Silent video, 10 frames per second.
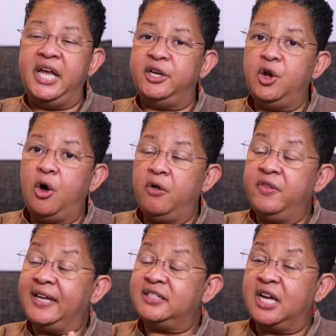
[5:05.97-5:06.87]
And all
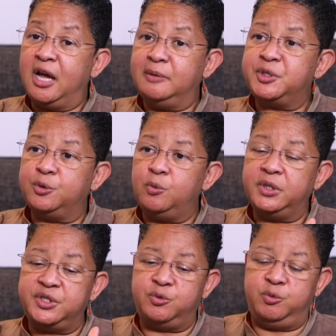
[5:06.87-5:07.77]
that time, so
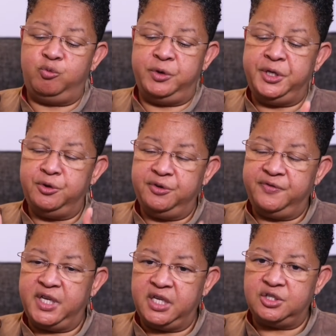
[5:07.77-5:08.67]
once
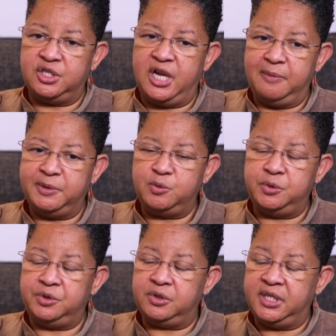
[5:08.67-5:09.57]
reunification happens
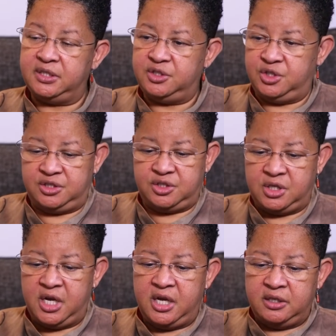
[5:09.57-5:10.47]
with your kids,
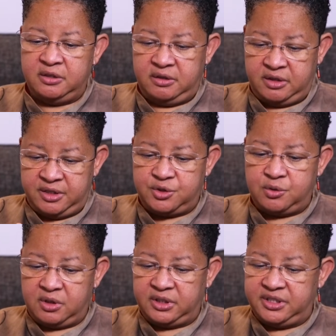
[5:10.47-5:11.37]

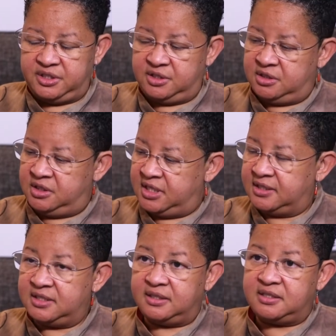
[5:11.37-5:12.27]
historically did
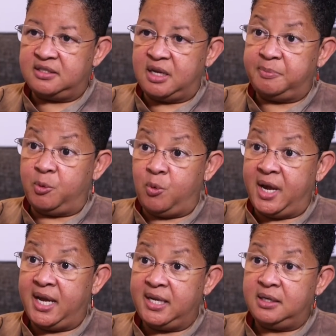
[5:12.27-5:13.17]
DSS step
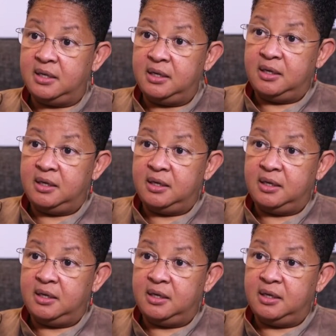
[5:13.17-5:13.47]
away,